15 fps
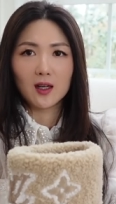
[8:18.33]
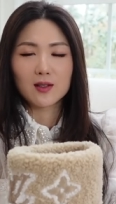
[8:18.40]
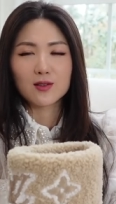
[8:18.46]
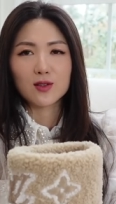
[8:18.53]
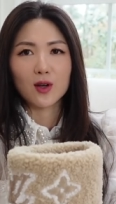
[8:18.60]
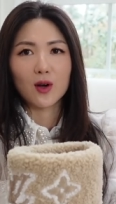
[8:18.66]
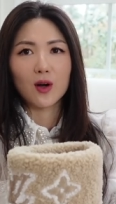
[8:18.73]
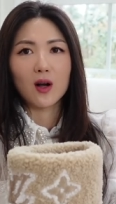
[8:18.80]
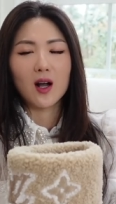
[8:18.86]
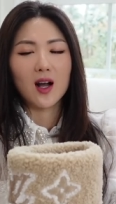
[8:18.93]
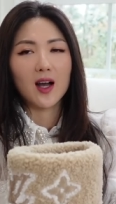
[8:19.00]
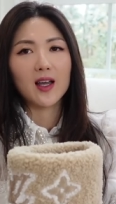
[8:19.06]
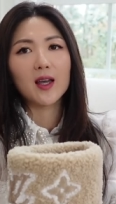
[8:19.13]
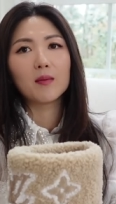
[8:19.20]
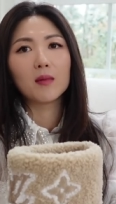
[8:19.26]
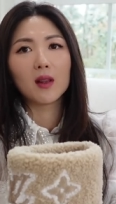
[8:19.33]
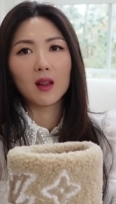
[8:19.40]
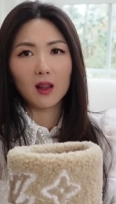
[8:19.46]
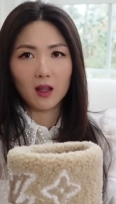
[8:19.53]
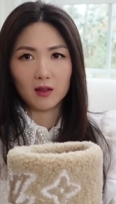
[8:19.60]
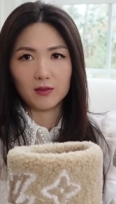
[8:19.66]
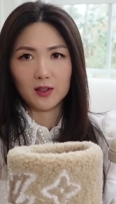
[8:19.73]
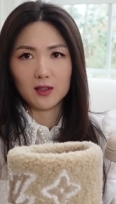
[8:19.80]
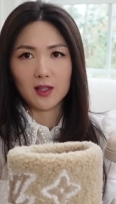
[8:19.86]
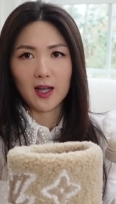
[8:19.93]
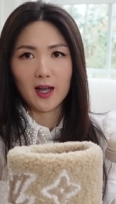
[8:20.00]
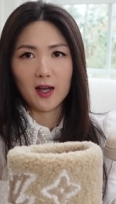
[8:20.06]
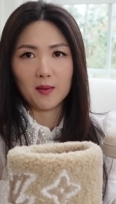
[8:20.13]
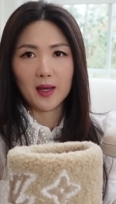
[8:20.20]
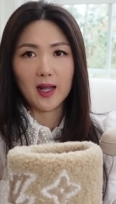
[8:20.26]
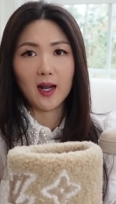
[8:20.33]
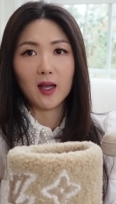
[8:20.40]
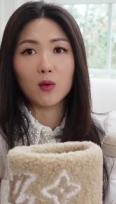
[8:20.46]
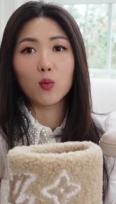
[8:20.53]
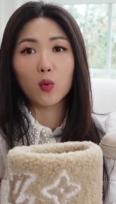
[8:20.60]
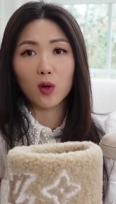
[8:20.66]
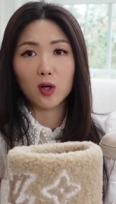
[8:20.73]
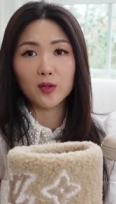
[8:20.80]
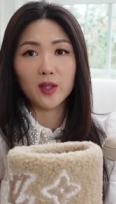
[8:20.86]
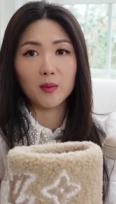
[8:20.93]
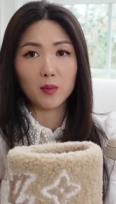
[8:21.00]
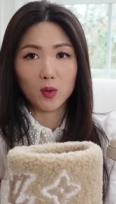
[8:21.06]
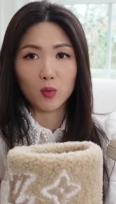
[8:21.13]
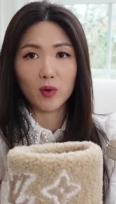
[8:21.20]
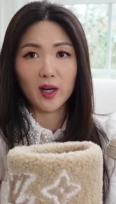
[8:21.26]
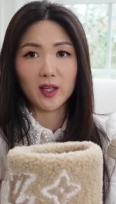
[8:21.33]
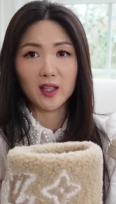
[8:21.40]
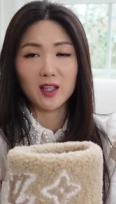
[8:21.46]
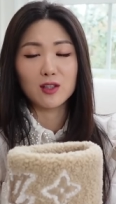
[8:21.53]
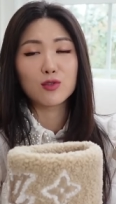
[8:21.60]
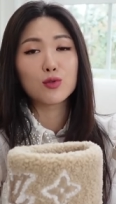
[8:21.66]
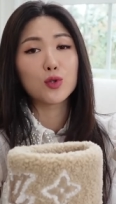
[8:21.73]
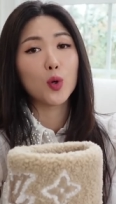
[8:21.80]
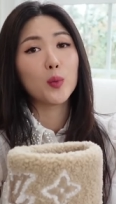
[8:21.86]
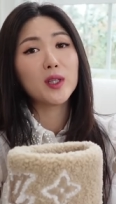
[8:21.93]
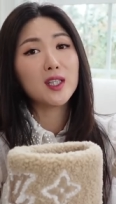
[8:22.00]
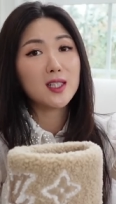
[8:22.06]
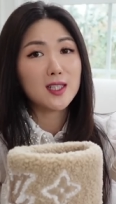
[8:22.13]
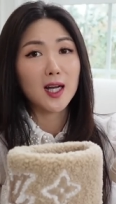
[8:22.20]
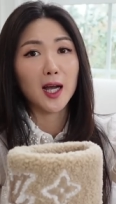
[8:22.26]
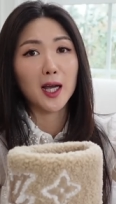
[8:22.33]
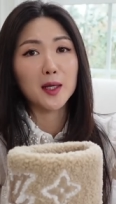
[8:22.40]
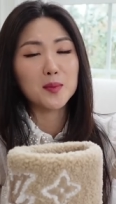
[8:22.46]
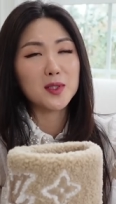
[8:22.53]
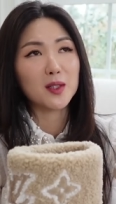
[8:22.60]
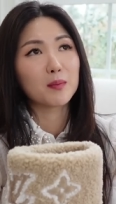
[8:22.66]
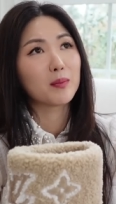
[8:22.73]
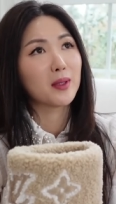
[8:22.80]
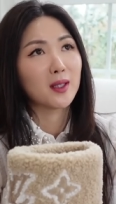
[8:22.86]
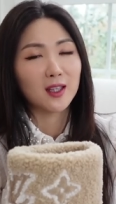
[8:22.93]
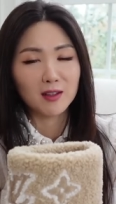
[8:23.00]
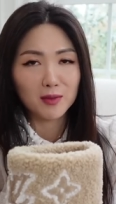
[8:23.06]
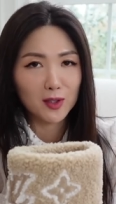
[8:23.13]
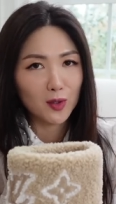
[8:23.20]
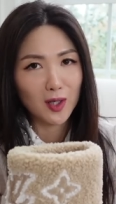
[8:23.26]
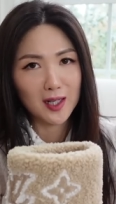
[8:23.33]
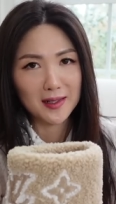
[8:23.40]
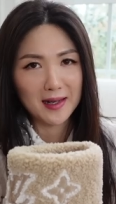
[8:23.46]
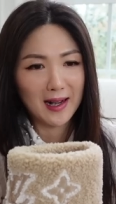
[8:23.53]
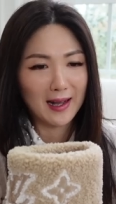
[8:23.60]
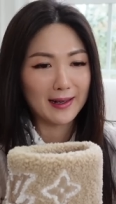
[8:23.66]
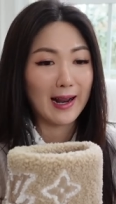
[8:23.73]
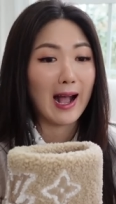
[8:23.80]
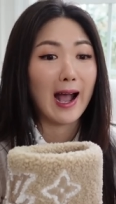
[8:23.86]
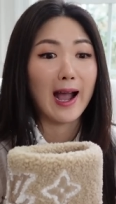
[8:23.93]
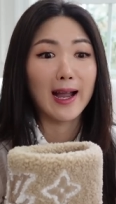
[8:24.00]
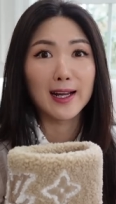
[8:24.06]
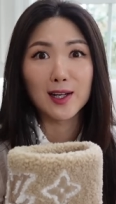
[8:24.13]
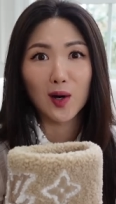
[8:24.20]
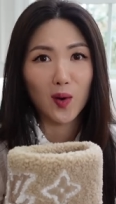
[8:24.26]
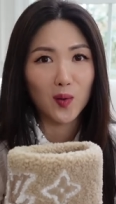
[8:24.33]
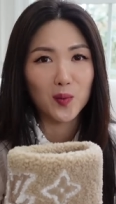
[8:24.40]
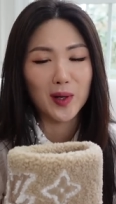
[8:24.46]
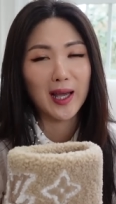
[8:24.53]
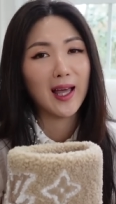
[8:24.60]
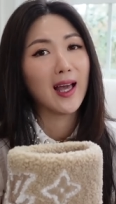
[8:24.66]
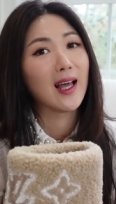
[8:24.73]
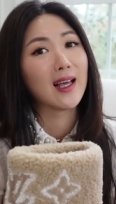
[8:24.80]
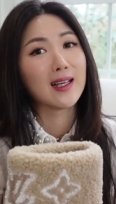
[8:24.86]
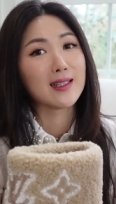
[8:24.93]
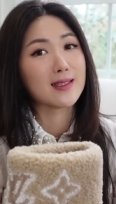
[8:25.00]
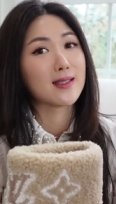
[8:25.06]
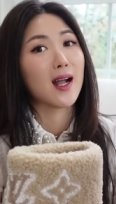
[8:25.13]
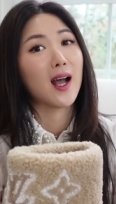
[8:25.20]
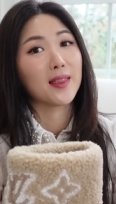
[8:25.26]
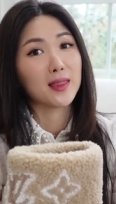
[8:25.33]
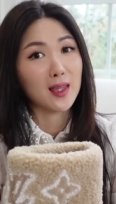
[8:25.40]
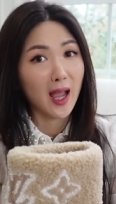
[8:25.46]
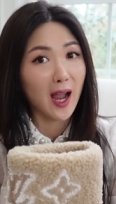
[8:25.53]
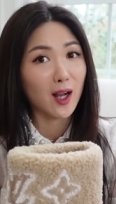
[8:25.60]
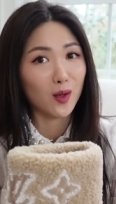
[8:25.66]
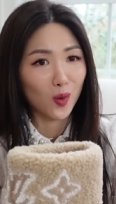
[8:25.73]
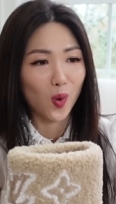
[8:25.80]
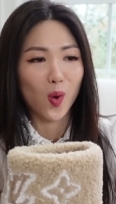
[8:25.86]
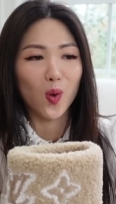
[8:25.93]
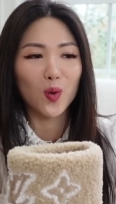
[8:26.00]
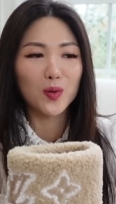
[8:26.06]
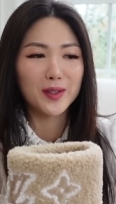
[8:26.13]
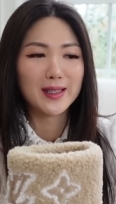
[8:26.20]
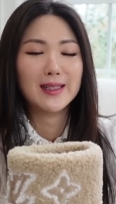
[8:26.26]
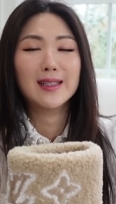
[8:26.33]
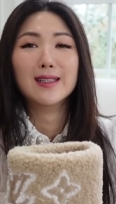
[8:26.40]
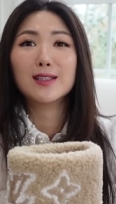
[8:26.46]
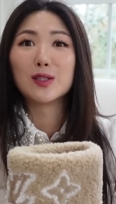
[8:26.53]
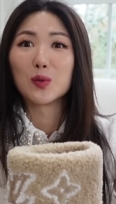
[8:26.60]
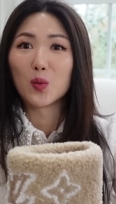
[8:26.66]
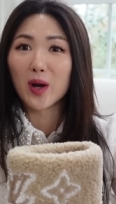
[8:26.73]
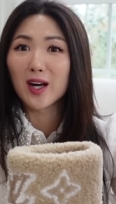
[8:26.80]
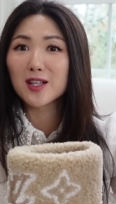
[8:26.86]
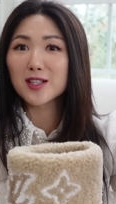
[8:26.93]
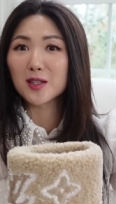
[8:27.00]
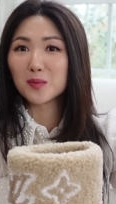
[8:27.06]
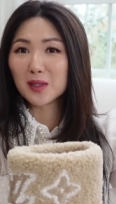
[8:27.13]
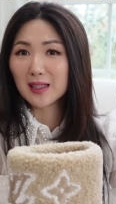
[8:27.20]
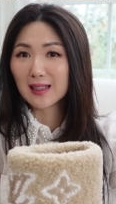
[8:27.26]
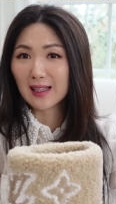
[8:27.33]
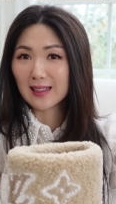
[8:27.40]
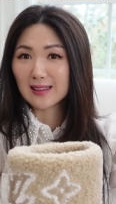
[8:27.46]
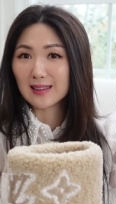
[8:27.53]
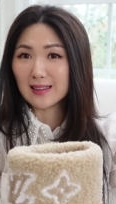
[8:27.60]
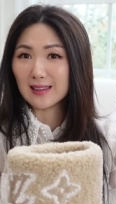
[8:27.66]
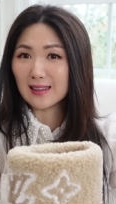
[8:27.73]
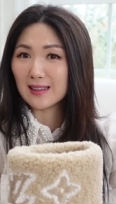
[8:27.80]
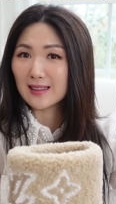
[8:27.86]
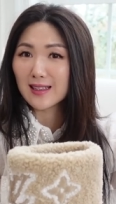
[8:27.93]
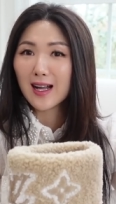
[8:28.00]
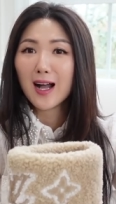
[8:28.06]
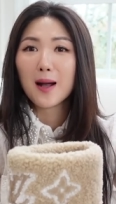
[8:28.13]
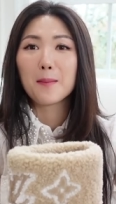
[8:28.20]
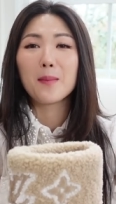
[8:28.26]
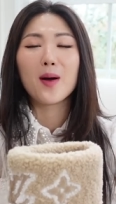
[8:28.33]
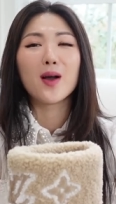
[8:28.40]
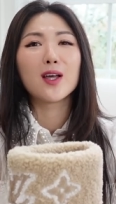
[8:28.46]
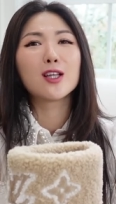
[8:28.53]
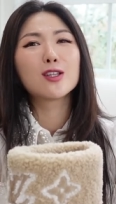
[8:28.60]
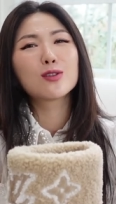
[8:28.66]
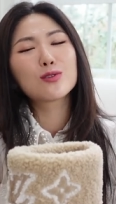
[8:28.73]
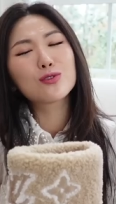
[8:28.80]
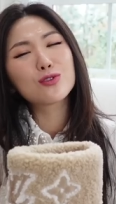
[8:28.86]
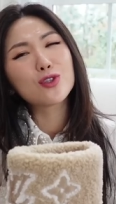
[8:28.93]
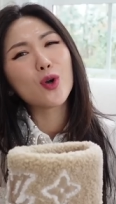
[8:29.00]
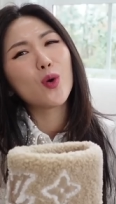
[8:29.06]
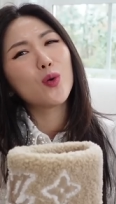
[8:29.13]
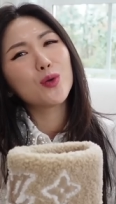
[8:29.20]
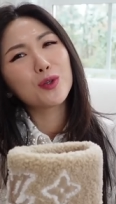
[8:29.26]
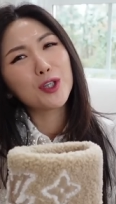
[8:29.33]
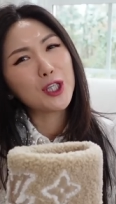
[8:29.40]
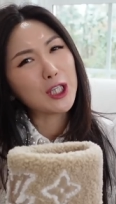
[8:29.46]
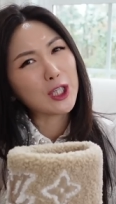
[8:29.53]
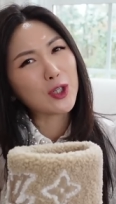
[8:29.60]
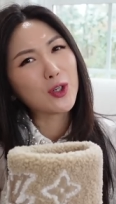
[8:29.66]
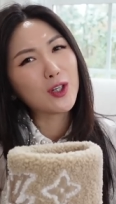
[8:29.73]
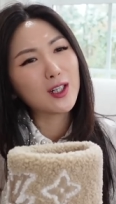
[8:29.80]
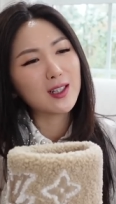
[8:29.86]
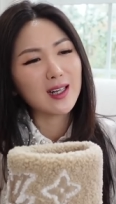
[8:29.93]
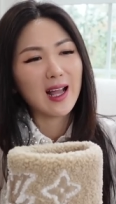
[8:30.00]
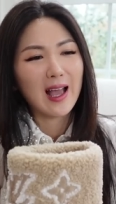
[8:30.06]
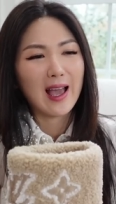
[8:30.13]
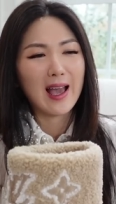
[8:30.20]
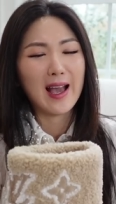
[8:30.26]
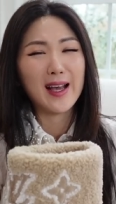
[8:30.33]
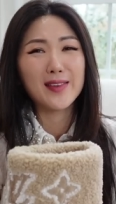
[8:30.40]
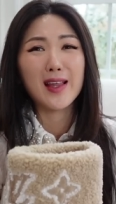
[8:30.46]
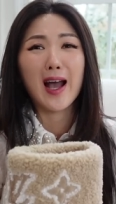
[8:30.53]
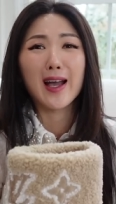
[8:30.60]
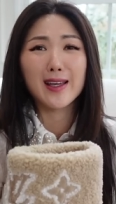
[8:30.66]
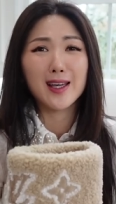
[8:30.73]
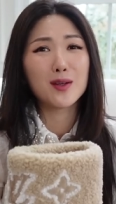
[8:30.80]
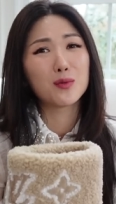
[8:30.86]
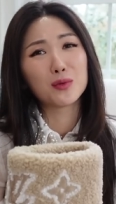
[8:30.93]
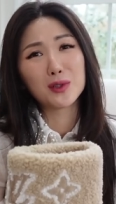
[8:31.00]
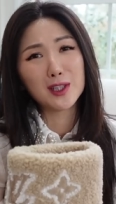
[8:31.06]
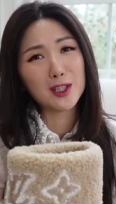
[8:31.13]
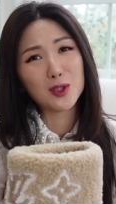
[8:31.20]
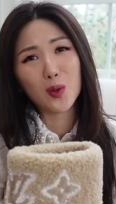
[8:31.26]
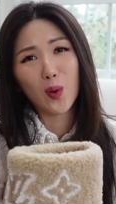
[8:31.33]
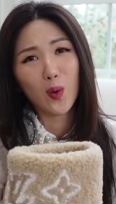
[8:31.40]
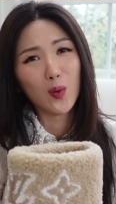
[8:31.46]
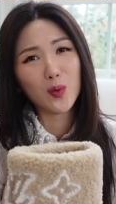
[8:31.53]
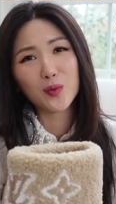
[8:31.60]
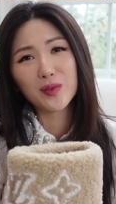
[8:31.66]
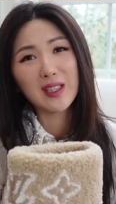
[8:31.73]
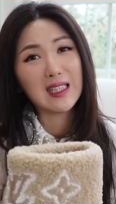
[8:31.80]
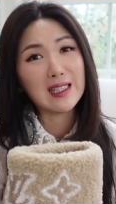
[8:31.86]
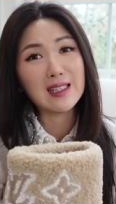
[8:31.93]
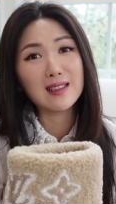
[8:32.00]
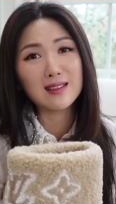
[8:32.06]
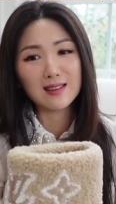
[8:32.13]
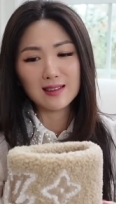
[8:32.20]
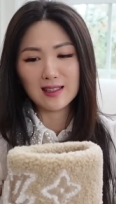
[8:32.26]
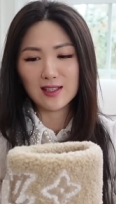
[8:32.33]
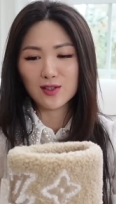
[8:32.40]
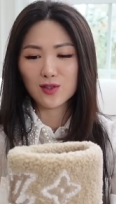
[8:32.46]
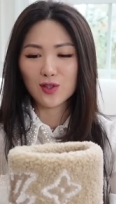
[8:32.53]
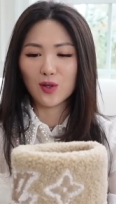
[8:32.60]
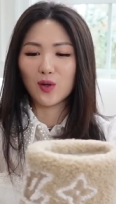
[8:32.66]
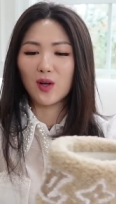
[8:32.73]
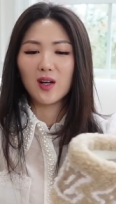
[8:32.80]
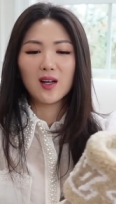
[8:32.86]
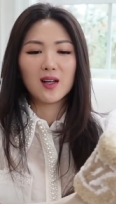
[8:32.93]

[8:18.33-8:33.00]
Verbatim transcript: So I am loving them, and I wore them already so many times. Believe it or not, I know it is not that cold to wear something like these, but it looks so cute, and I get really cold easily, so